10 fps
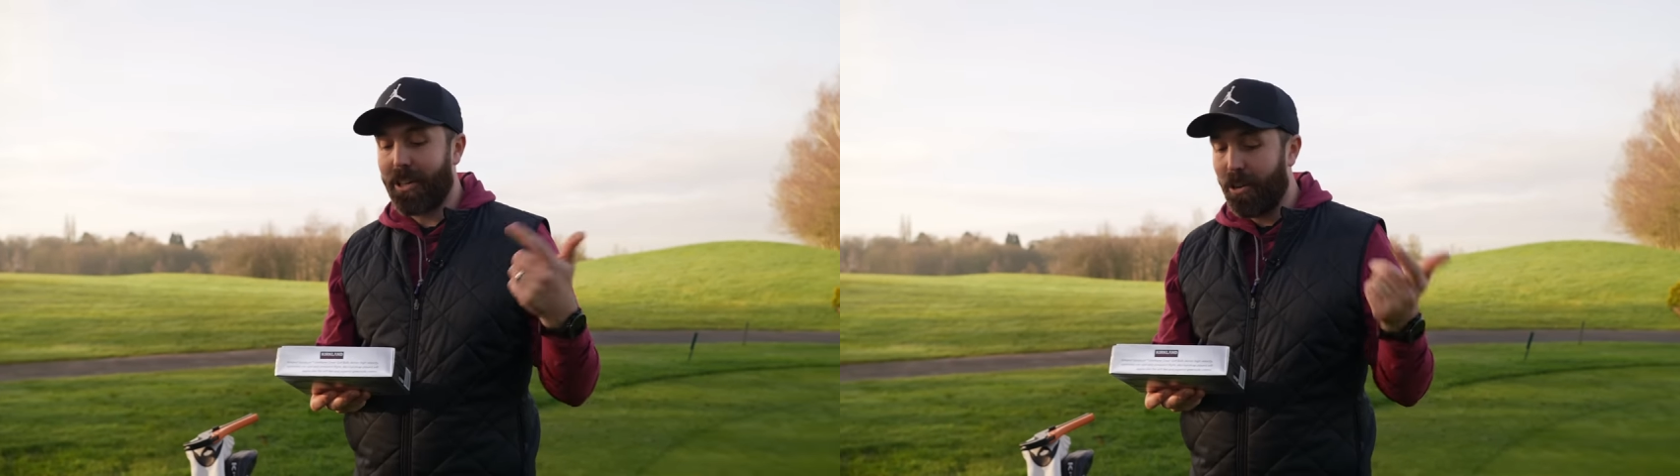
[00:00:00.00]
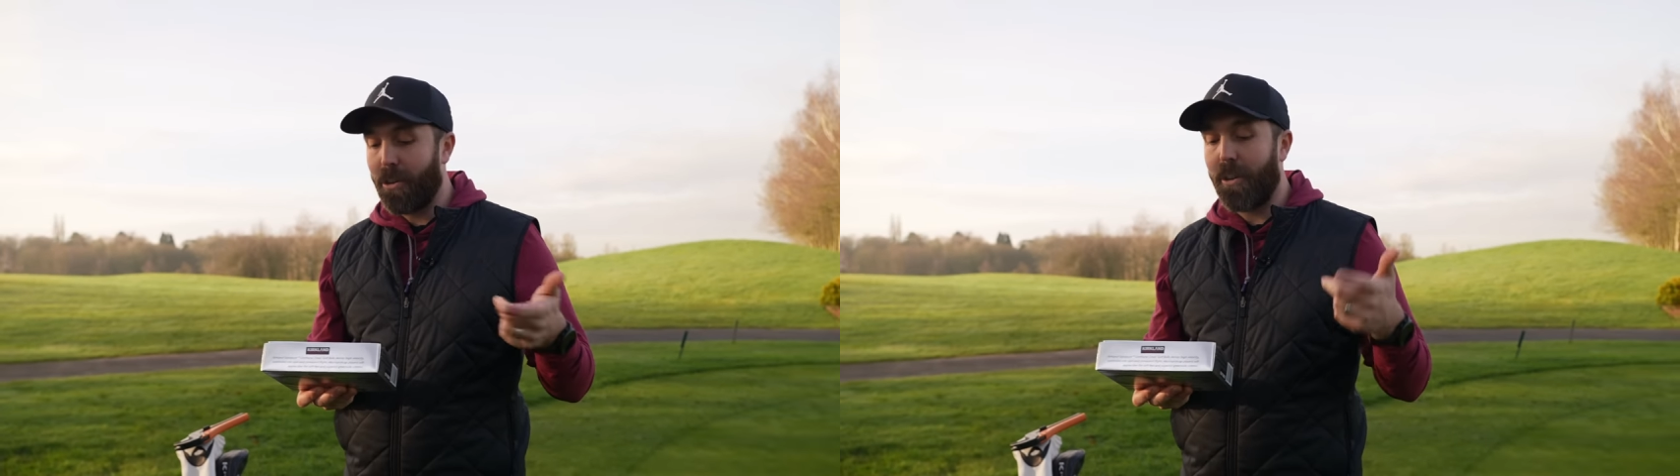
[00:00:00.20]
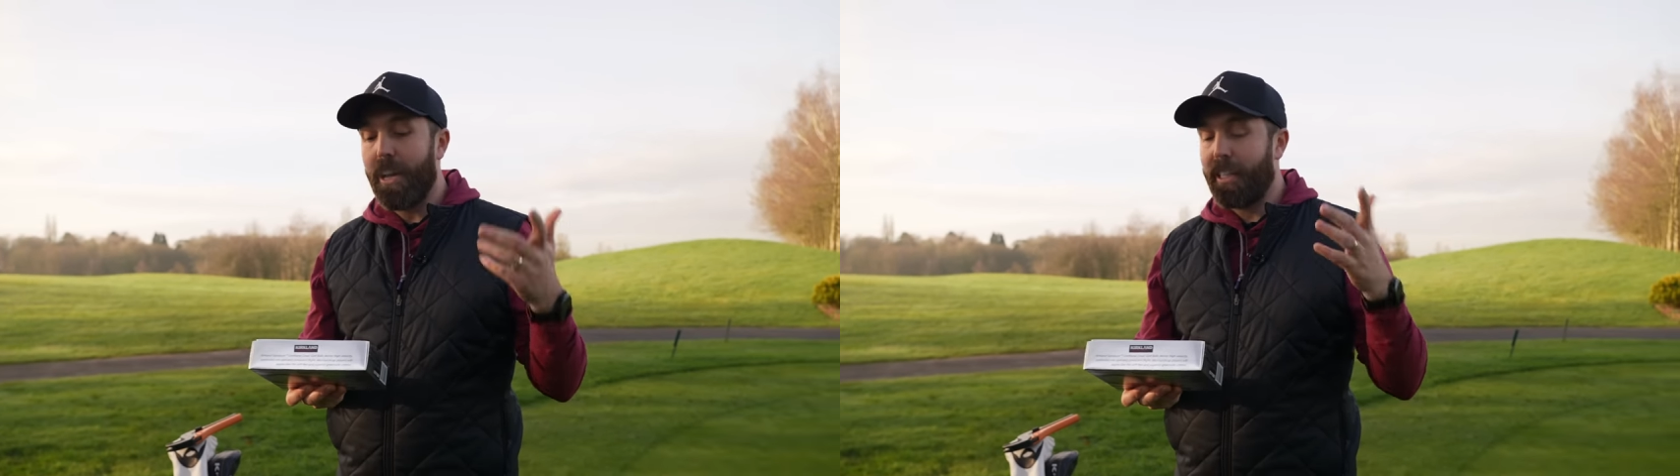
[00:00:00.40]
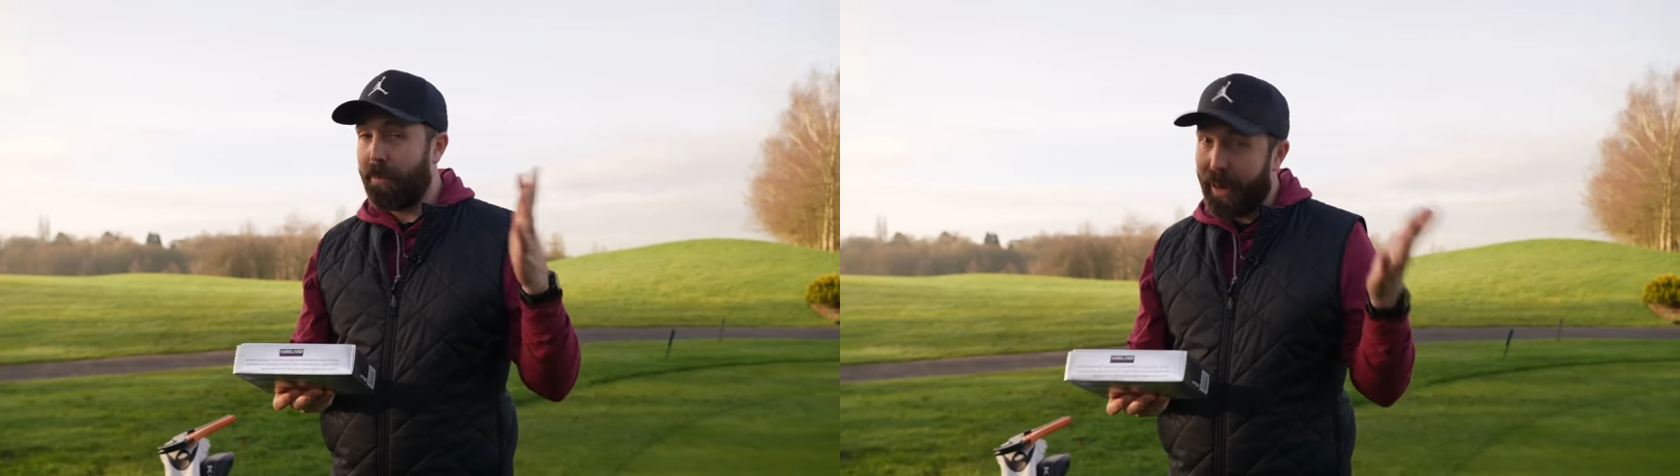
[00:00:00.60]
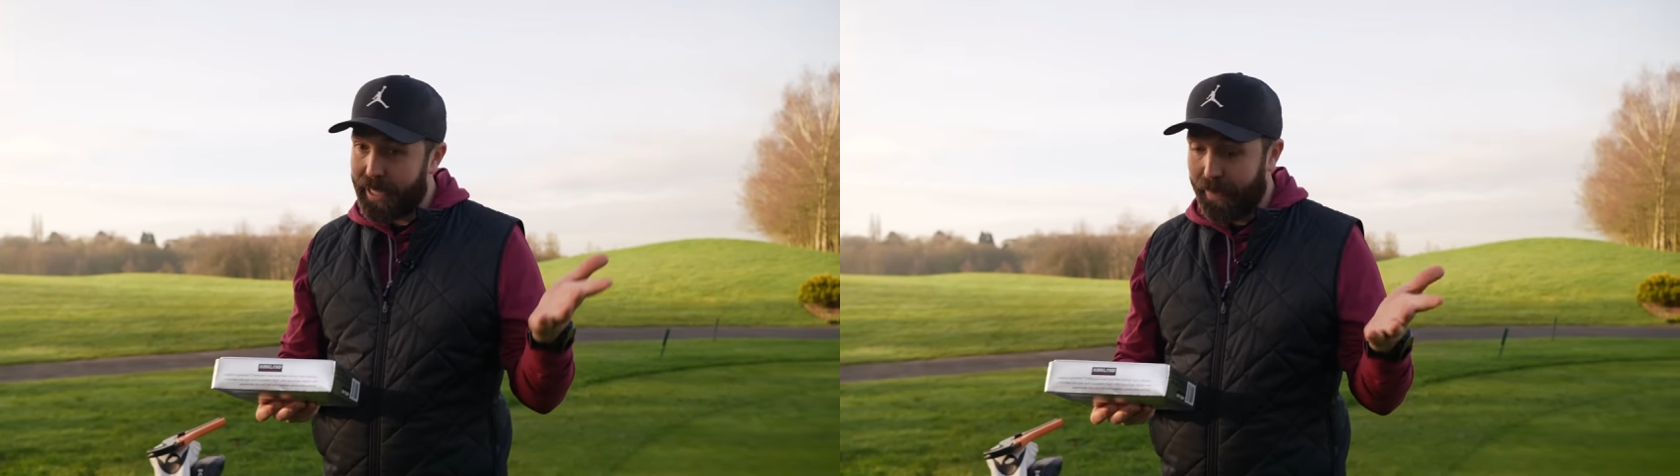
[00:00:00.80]
core
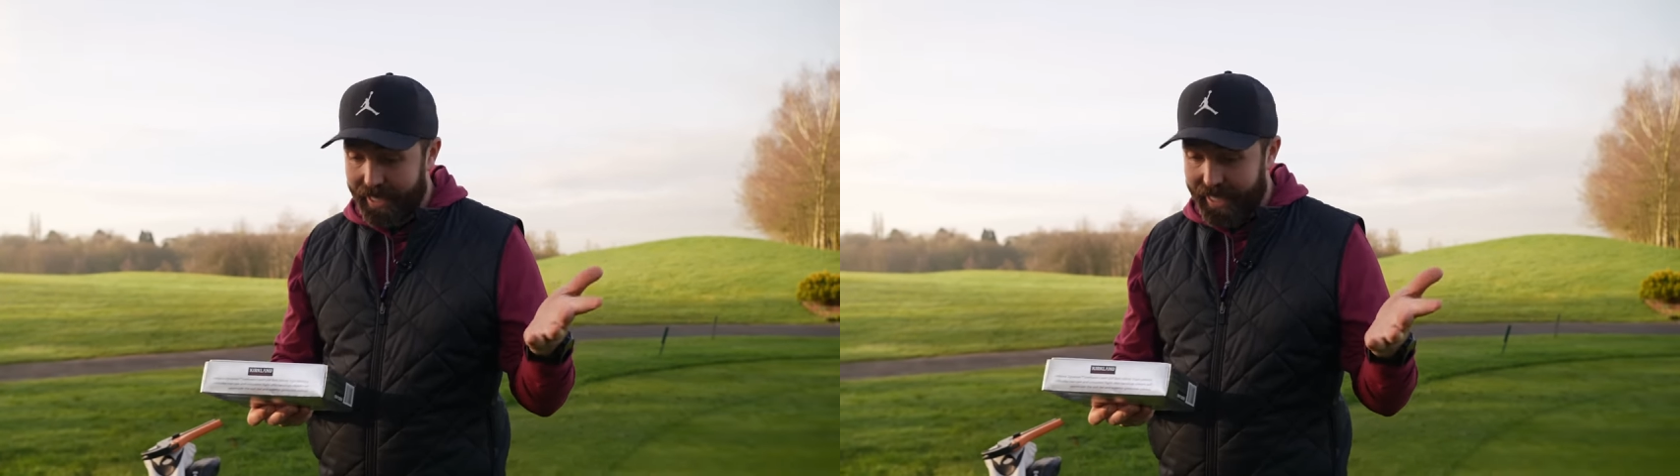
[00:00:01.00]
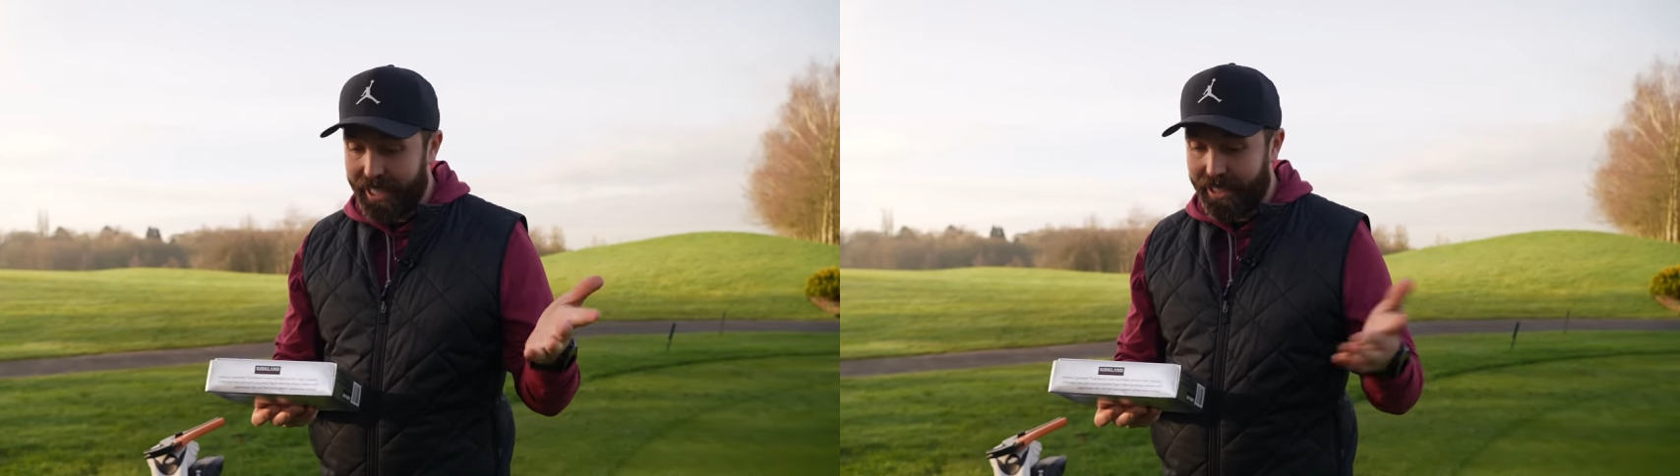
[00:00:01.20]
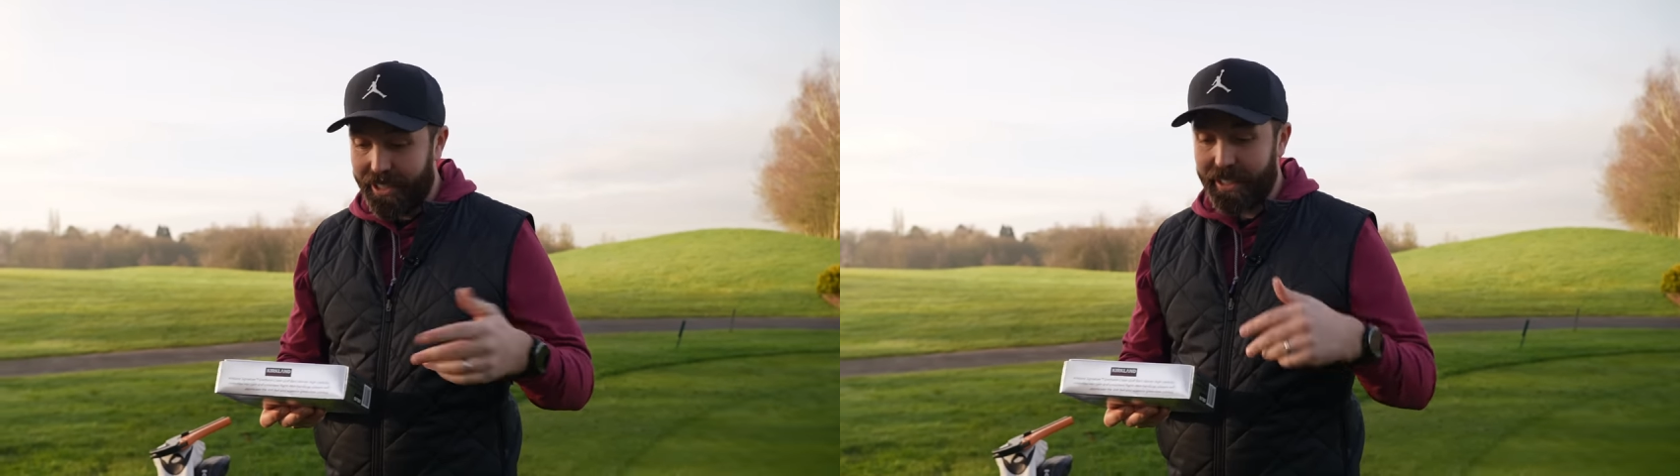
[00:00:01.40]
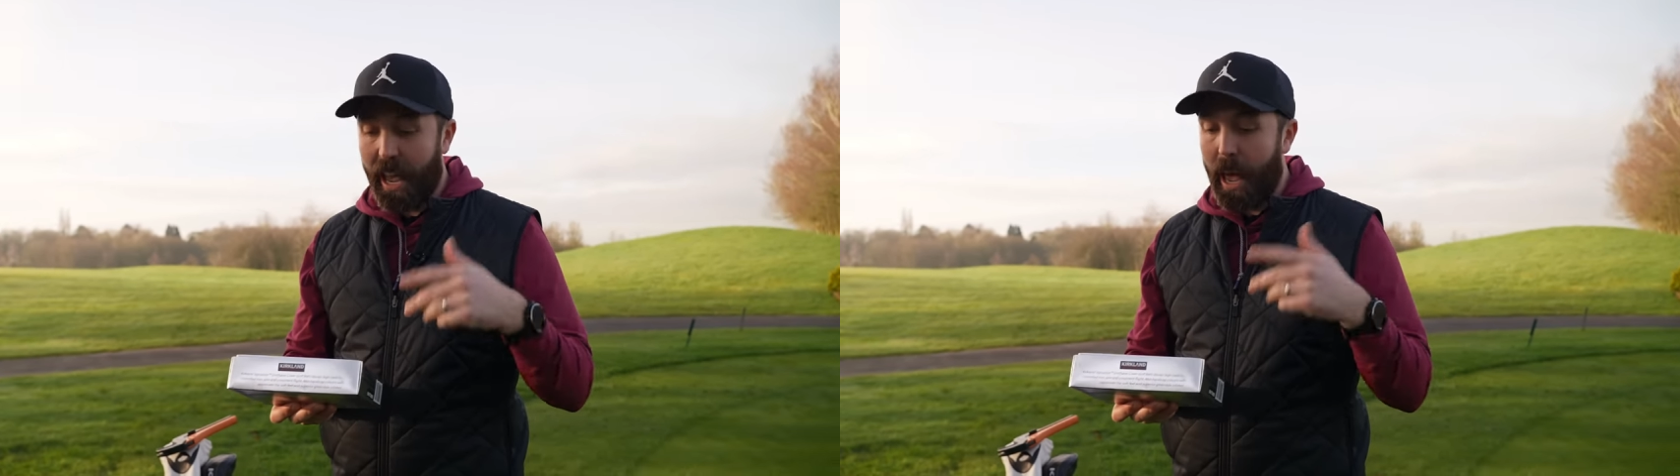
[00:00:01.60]
to maximize distance.